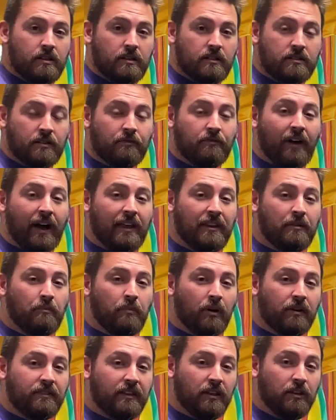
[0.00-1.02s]
To find the
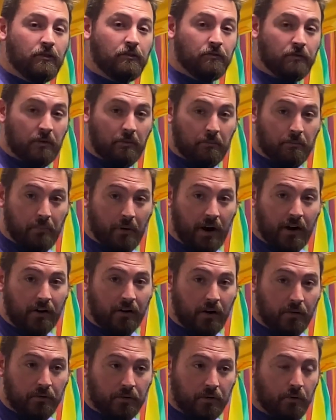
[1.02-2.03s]
book that you've
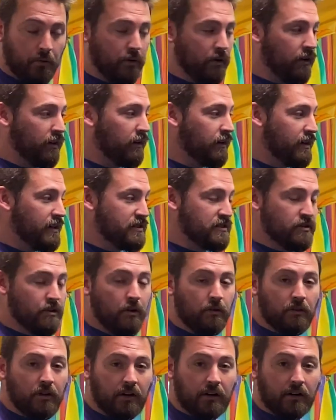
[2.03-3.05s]
borrowed or is
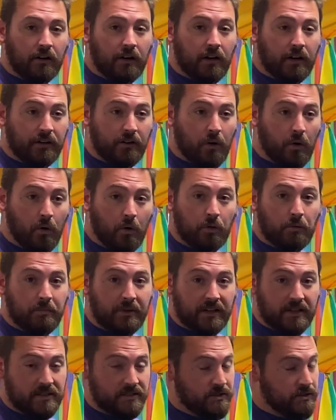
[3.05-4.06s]
no longer on hold
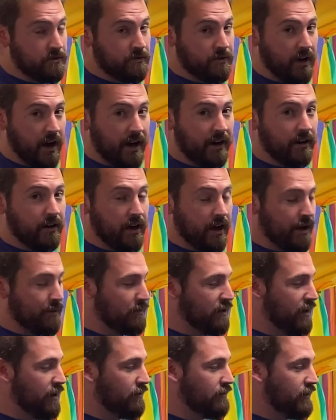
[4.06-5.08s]
because you've got a
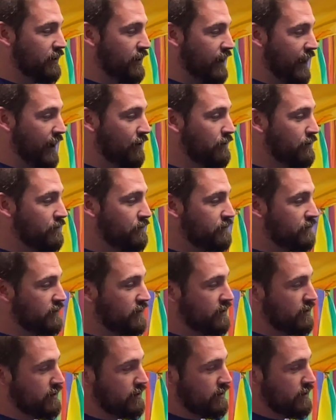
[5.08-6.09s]
copy of it now,
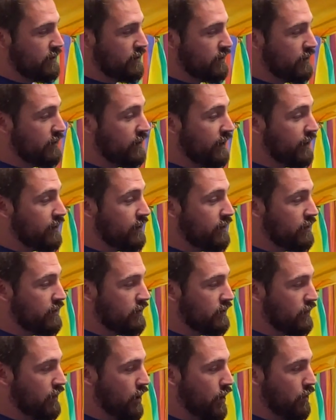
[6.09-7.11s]
click
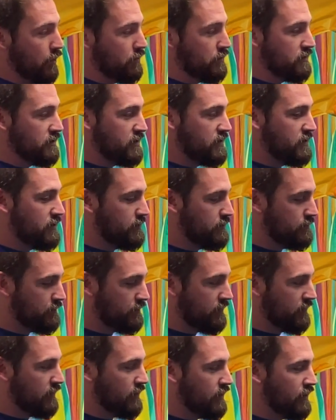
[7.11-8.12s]
Loans.
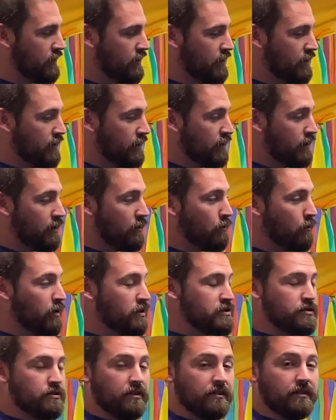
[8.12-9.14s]

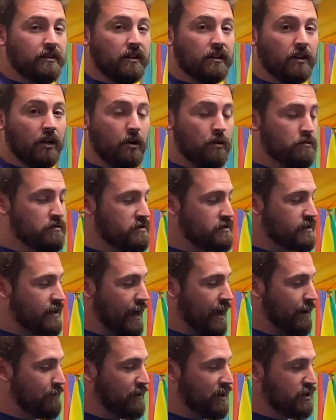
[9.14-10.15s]
Once you're in the Loans
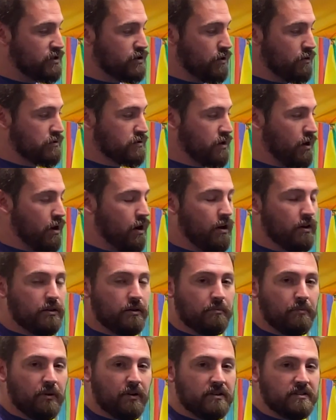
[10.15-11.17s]
tab, it shows all the
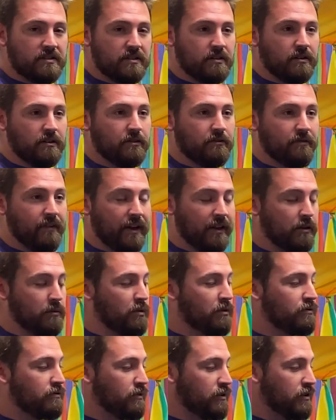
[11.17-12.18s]
books that are
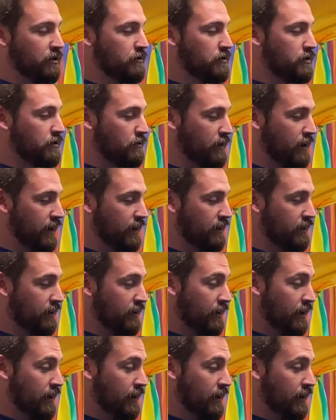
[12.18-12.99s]
available for you to read.